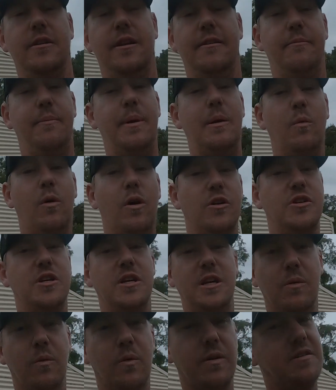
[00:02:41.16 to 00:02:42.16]
that have been
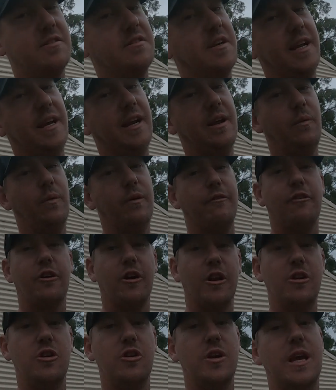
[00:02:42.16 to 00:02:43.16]
watching, you would have seen it, we've
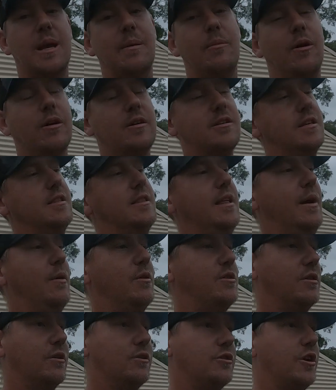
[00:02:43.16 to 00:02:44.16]
got a new gearbox in there,
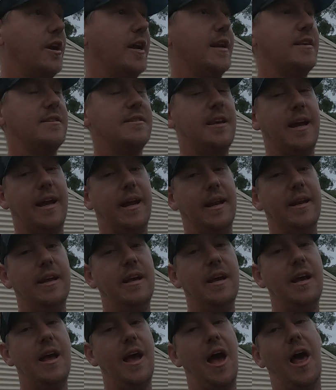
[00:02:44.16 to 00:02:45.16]
which I'll show you in a second,
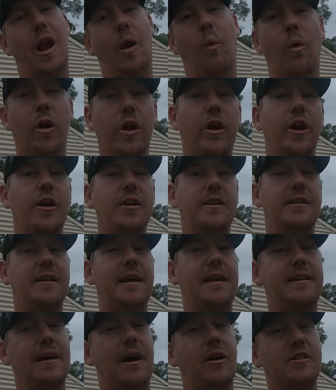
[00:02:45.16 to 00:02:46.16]
and I want to go into
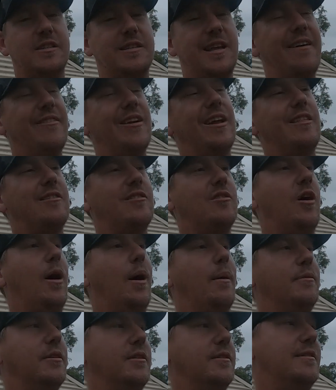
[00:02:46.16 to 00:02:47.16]
detail. I just haven't had the
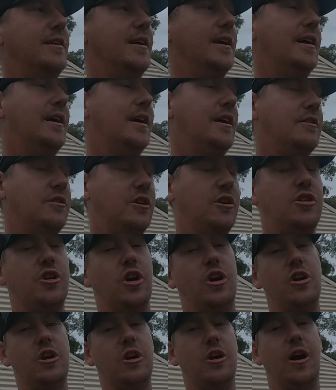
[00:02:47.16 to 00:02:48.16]
time to
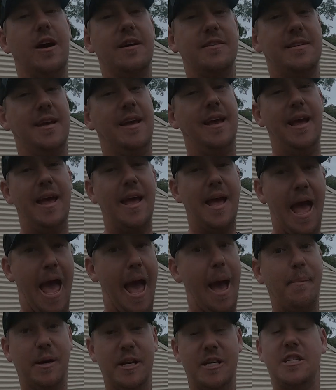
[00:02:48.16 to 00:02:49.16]
show you guys
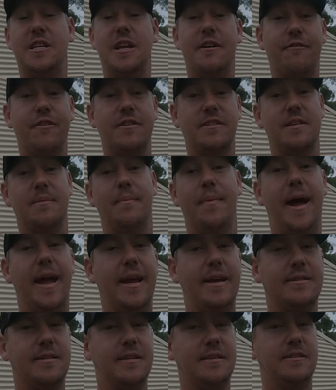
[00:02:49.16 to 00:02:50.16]
how much difference it
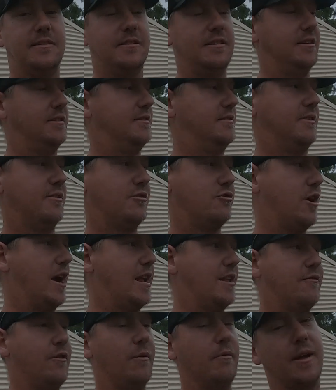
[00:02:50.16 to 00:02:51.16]
makes. It's just
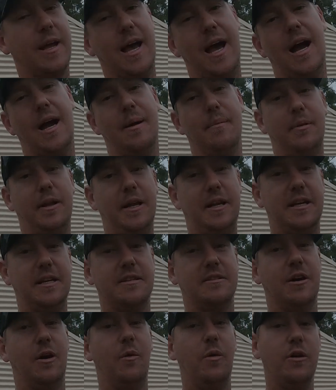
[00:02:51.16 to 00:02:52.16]
transformed the car completely,
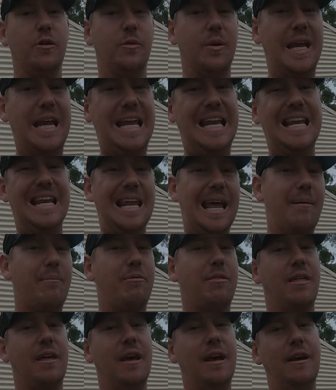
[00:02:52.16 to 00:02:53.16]
so I want to do an
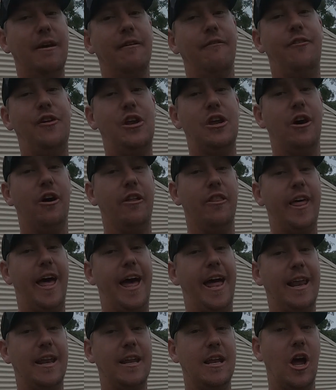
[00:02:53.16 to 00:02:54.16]
in-depth video on
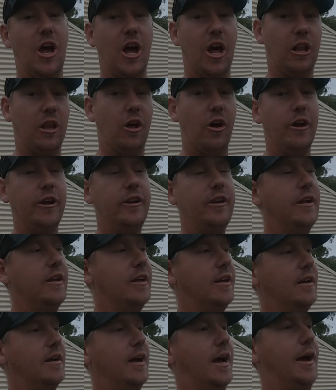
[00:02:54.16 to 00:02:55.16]
that alone.
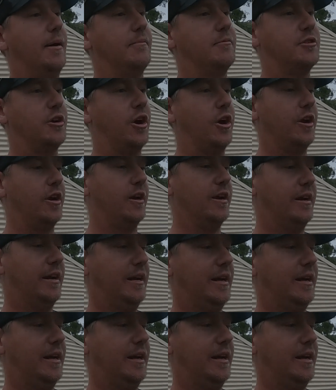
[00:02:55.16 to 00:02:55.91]
So